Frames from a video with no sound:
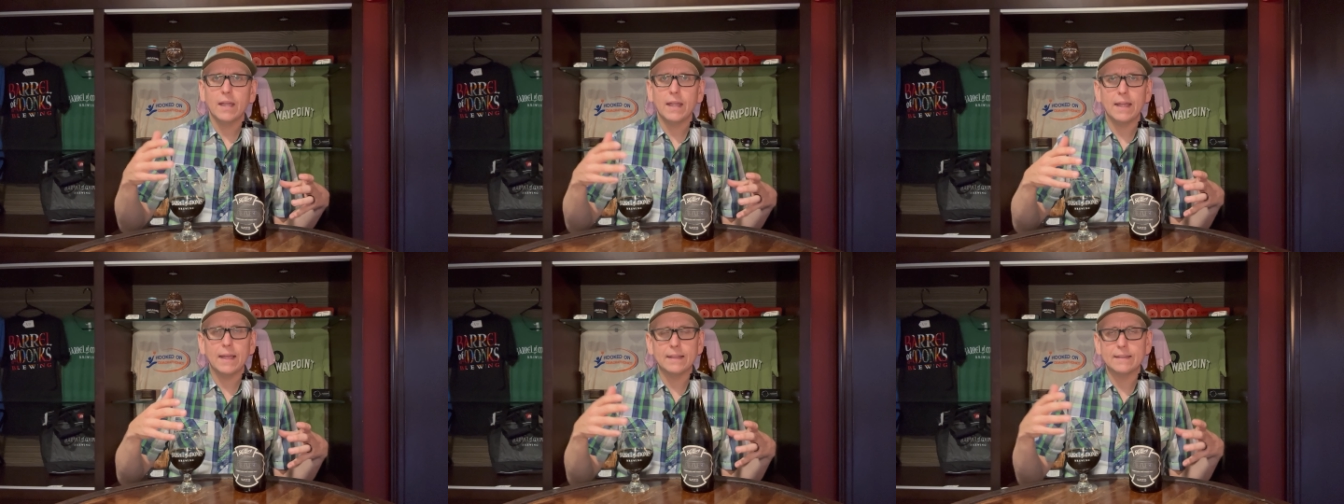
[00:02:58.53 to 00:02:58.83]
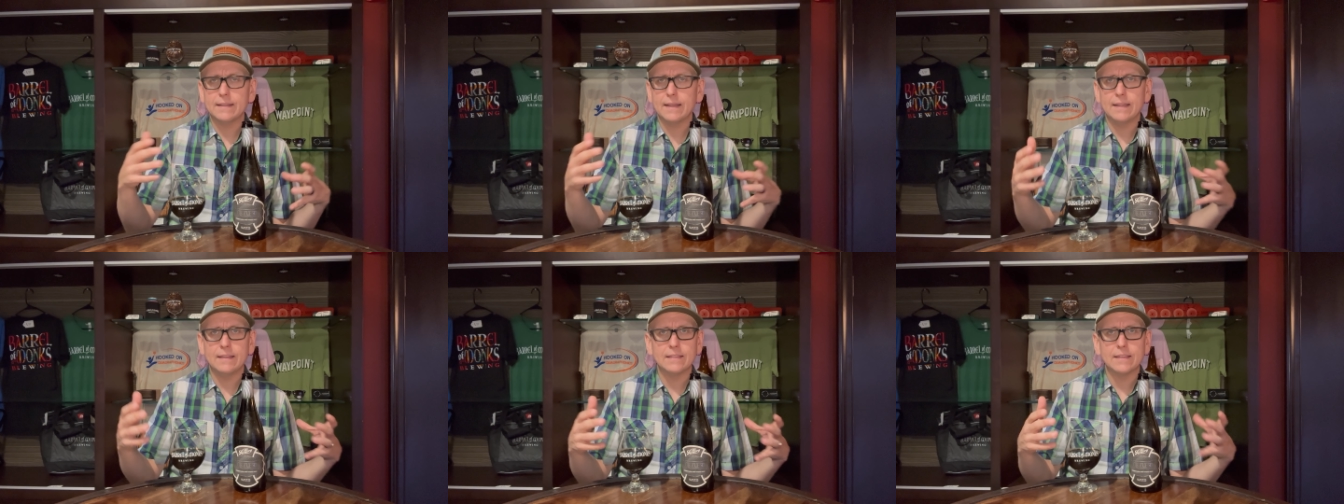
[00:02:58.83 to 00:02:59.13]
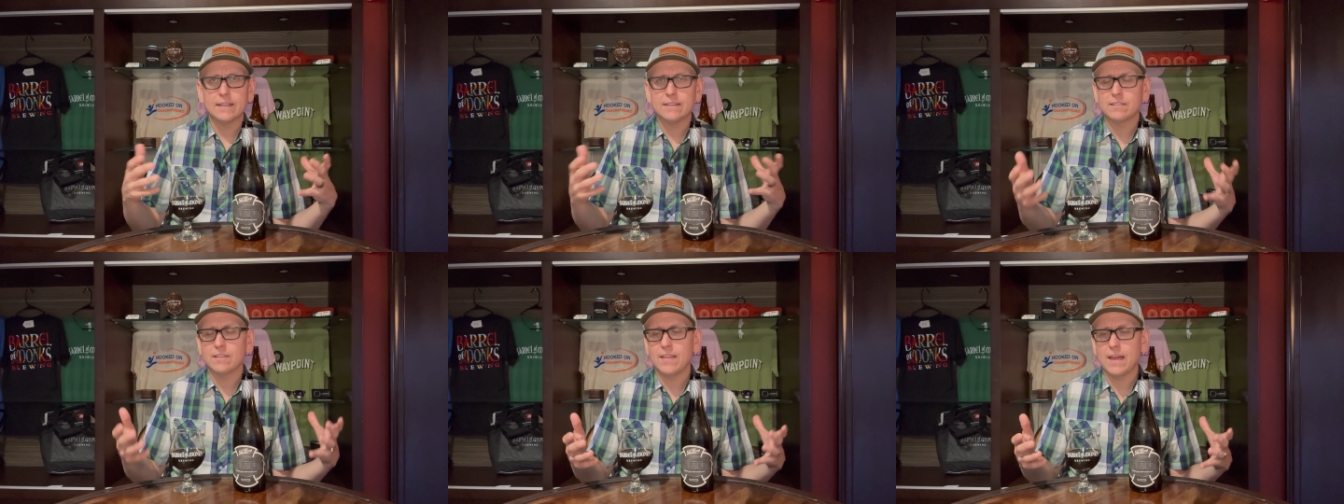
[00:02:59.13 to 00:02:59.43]
and,
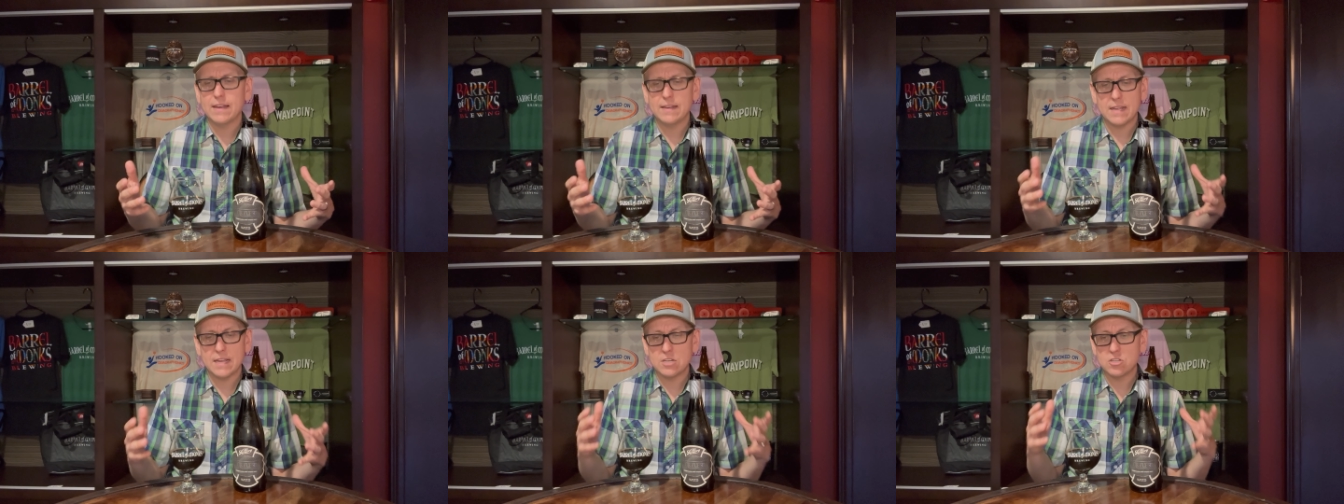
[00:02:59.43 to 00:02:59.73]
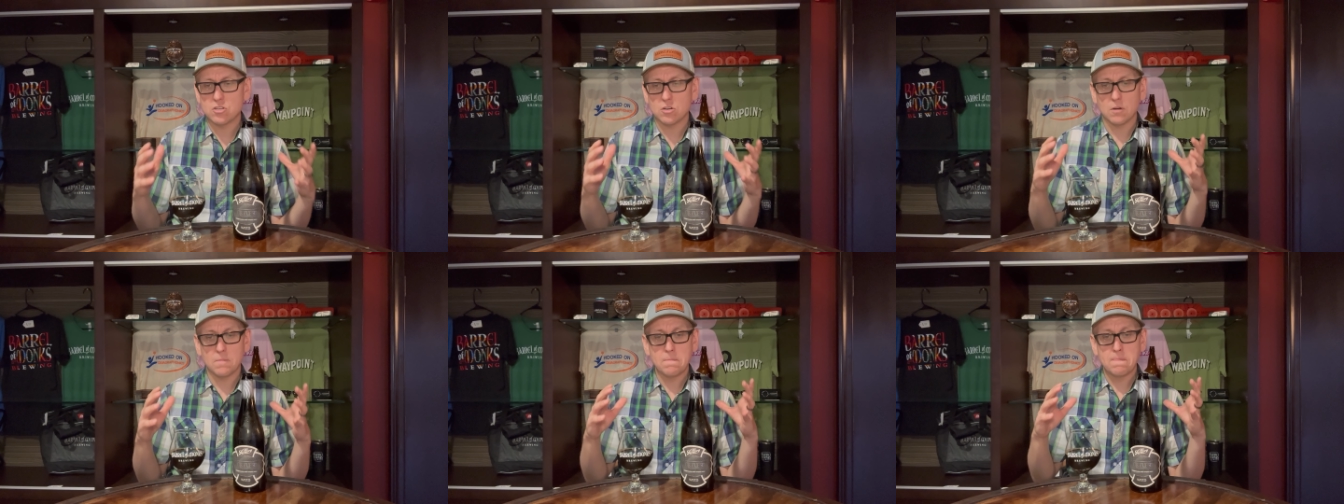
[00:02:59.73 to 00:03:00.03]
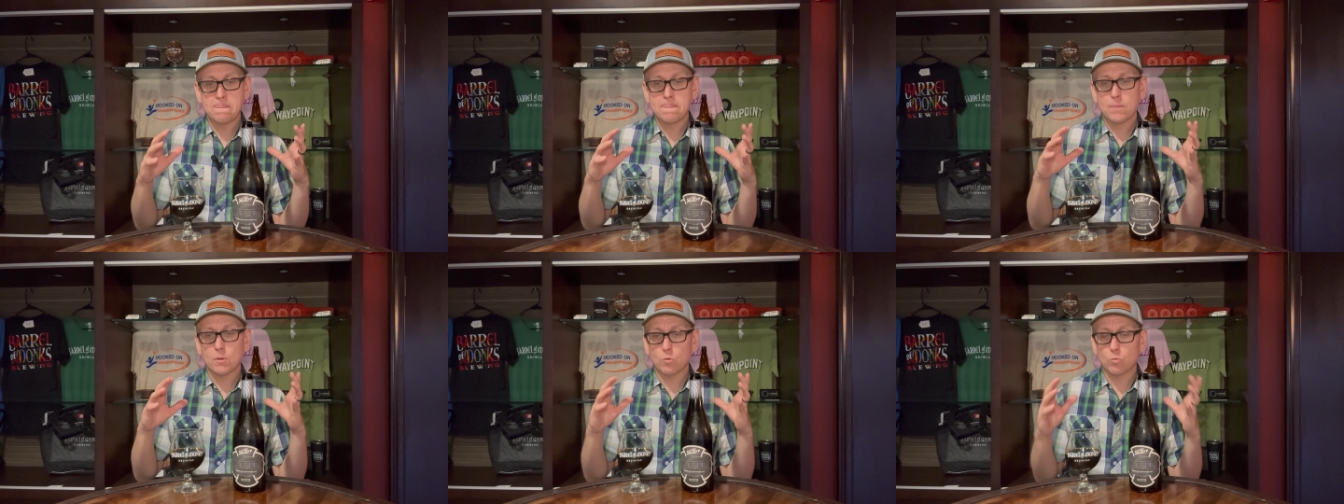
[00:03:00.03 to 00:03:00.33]
and things of that
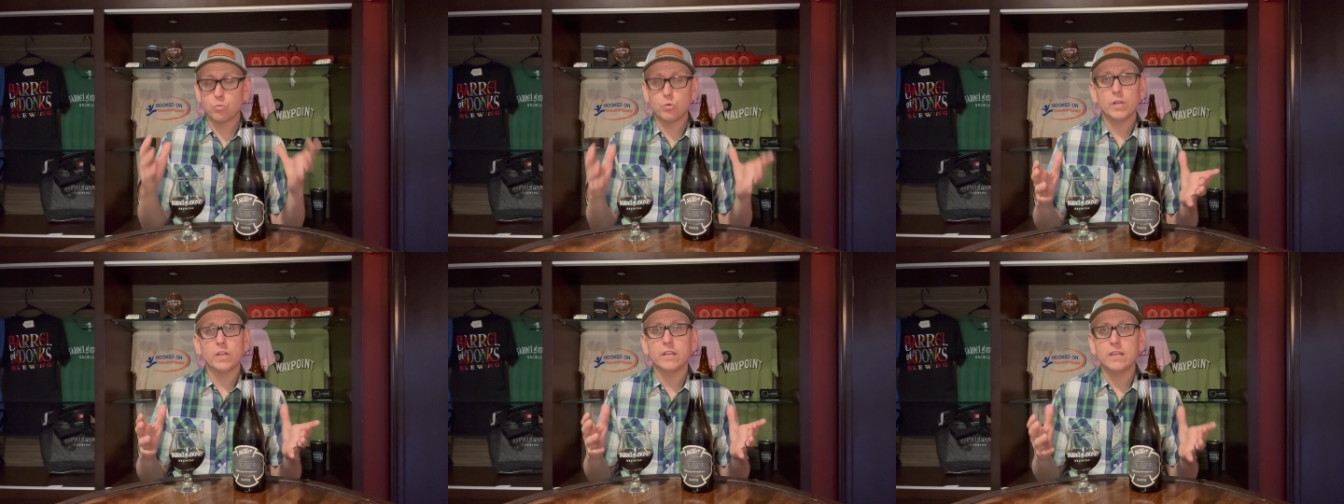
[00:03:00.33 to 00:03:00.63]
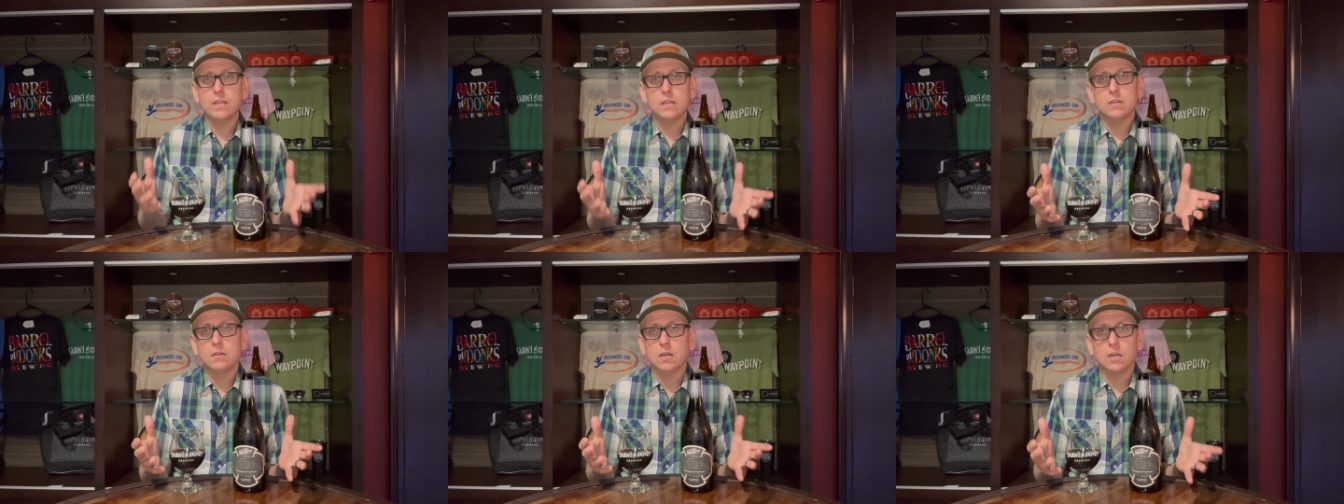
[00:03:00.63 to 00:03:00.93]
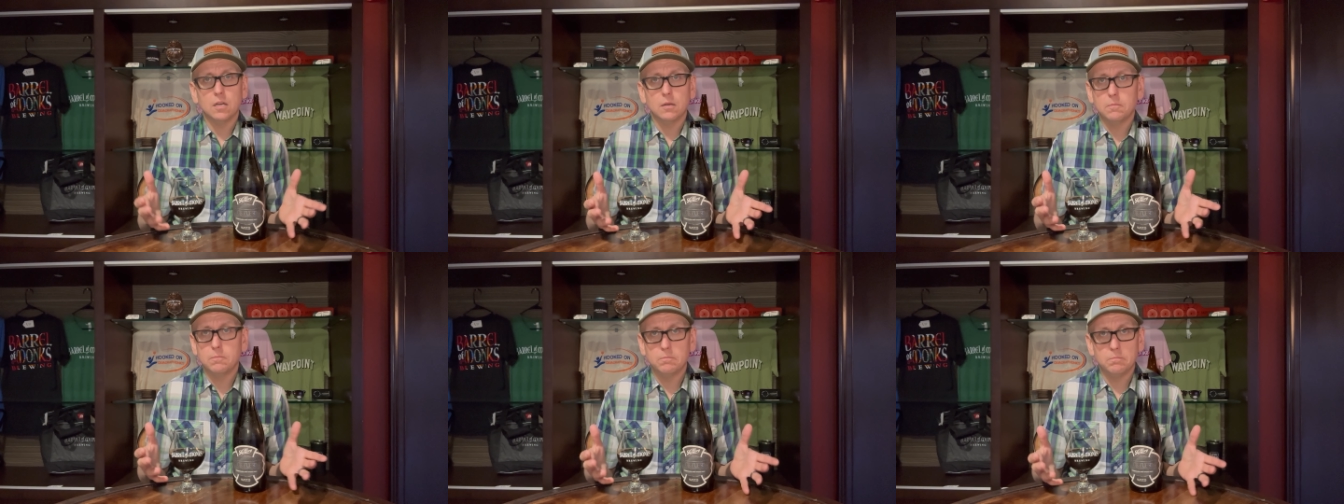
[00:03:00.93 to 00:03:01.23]
nature really
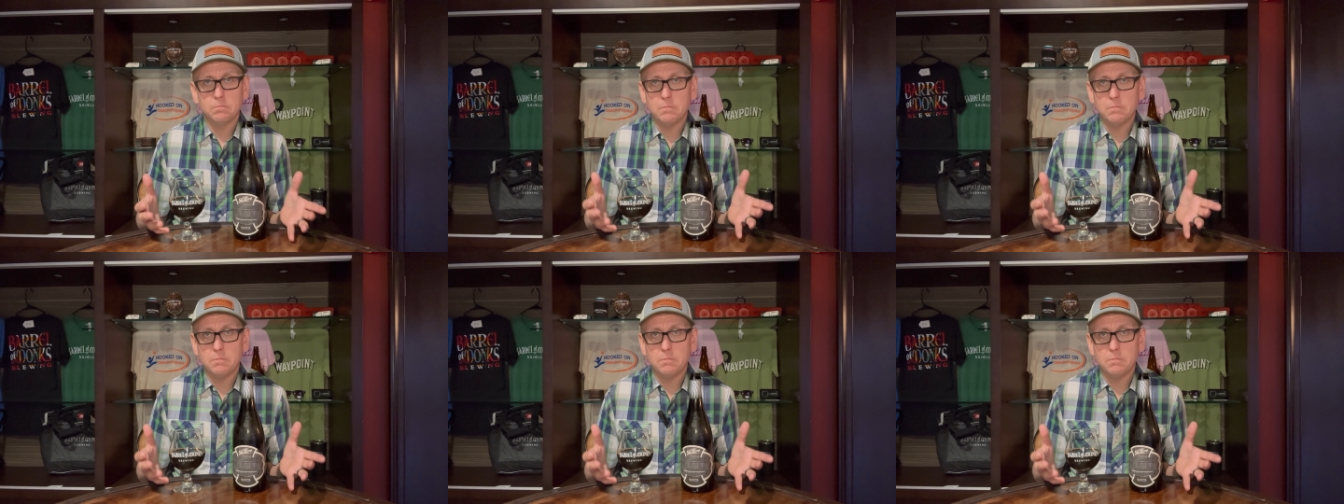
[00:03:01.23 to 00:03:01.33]
uh,